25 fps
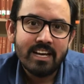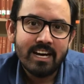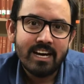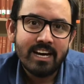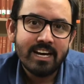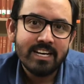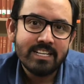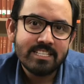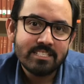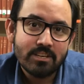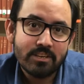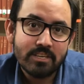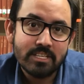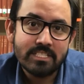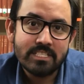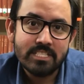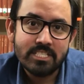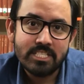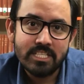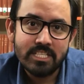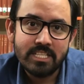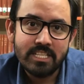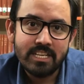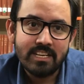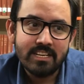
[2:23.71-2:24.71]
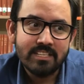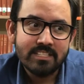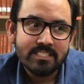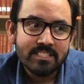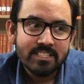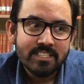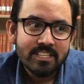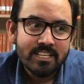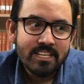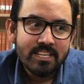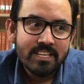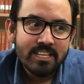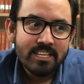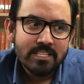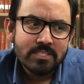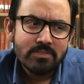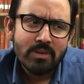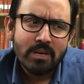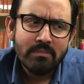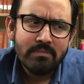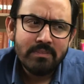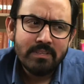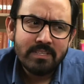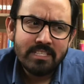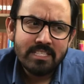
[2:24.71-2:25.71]
I started teaching English, so
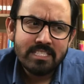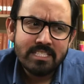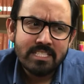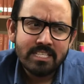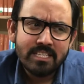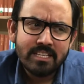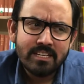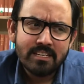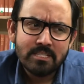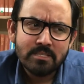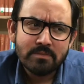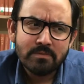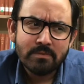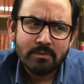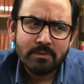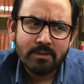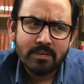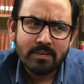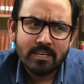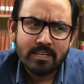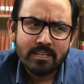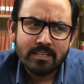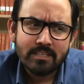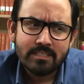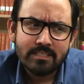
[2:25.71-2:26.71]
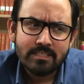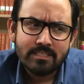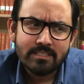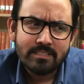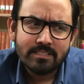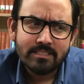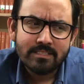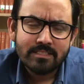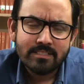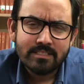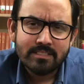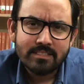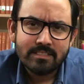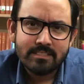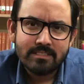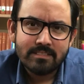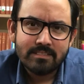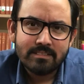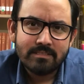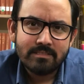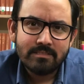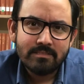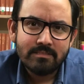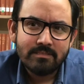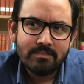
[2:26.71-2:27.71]
I've been teaching English for like
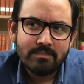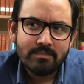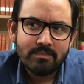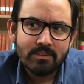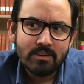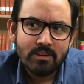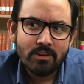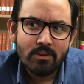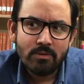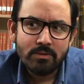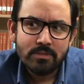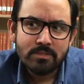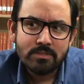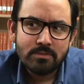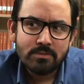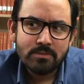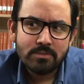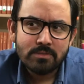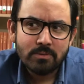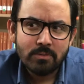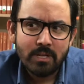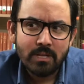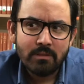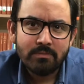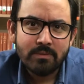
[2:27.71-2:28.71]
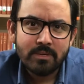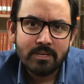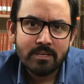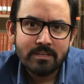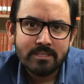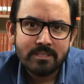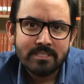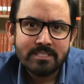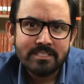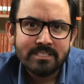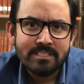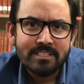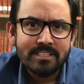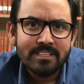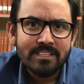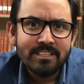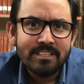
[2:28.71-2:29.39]
close to 12 years.